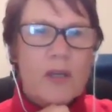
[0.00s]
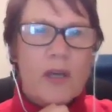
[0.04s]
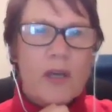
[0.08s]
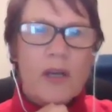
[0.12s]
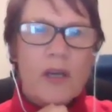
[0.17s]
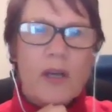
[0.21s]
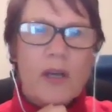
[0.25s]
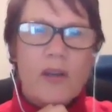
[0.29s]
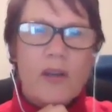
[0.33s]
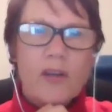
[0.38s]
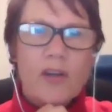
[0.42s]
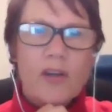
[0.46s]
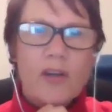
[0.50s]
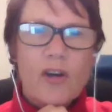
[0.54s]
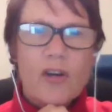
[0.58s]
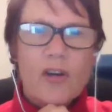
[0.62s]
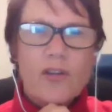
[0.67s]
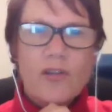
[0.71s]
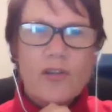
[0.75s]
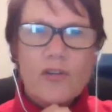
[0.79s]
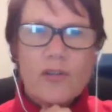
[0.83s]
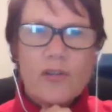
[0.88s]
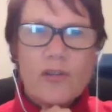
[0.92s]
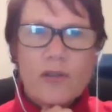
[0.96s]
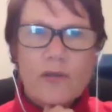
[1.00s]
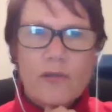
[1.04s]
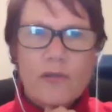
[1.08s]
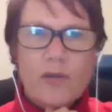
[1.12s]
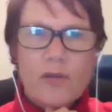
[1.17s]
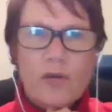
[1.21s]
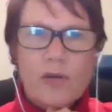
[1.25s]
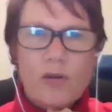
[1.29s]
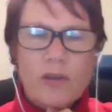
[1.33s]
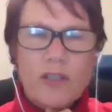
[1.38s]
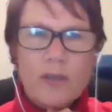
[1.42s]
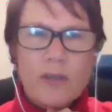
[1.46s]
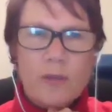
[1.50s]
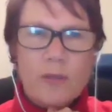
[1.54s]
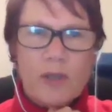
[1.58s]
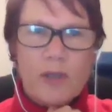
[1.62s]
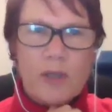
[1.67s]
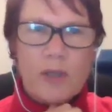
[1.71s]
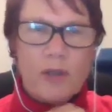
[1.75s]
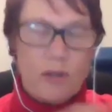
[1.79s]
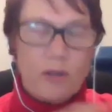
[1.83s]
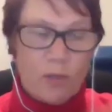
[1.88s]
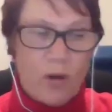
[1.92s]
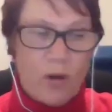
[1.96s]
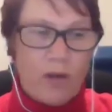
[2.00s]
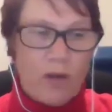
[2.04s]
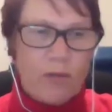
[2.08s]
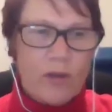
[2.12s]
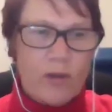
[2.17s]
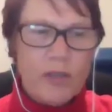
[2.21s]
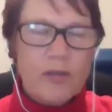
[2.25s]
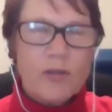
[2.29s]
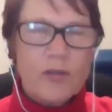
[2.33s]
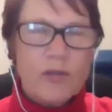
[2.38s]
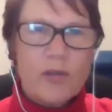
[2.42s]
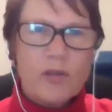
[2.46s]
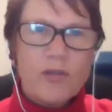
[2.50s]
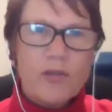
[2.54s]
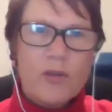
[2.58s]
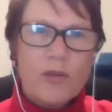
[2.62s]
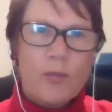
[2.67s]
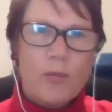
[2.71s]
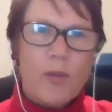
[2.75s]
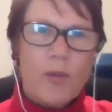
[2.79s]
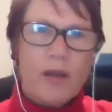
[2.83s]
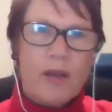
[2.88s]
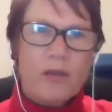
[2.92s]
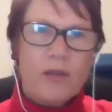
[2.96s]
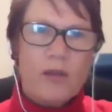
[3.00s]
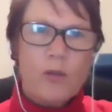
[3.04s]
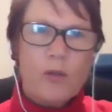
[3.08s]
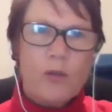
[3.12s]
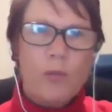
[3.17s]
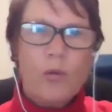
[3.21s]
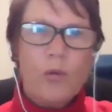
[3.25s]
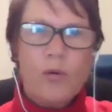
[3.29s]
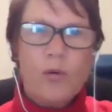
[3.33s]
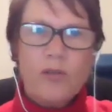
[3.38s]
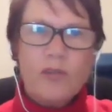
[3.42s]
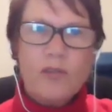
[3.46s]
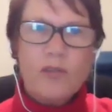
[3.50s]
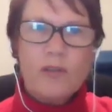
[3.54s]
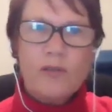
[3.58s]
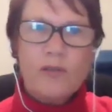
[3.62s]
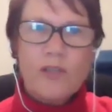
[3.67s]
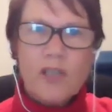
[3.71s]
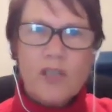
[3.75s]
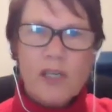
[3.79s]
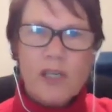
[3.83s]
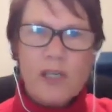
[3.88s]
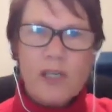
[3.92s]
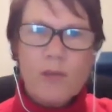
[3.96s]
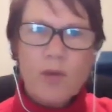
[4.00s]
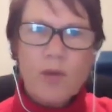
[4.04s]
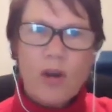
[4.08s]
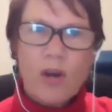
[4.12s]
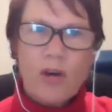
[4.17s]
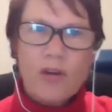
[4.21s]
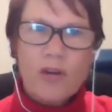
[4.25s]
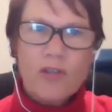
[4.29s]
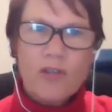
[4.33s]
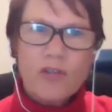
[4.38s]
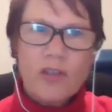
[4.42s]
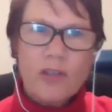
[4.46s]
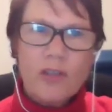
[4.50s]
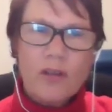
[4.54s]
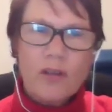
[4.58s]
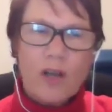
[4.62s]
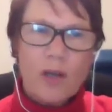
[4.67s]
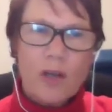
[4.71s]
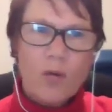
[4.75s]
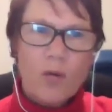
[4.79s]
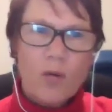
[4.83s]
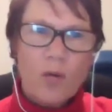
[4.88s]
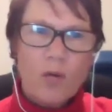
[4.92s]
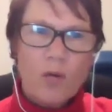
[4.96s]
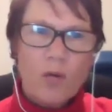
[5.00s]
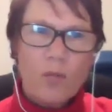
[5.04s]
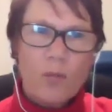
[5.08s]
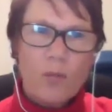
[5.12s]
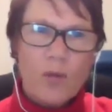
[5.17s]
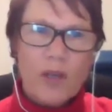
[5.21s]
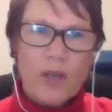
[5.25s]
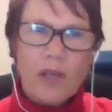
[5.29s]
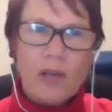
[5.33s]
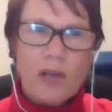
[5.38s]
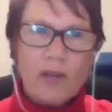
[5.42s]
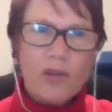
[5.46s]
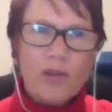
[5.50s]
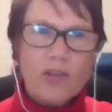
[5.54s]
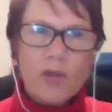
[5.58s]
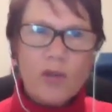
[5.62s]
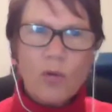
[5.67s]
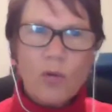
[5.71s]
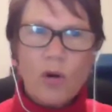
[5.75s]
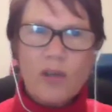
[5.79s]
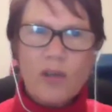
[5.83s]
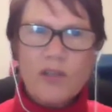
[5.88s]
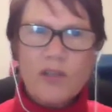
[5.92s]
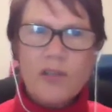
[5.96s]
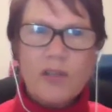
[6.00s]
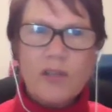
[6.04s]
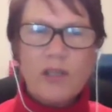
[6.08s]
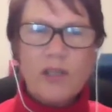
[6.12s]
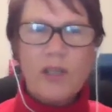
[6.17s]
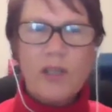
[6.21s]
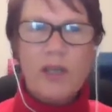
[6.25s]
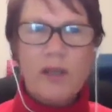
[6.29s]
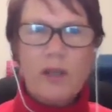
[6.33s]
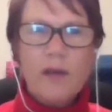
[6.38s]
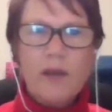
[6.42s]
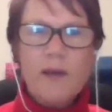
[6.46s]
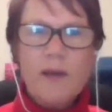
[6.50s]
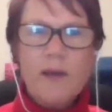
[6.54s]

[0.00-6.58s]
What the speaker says: other coaches have talked to me in my research about the importance of team coaching, like bringing your squads together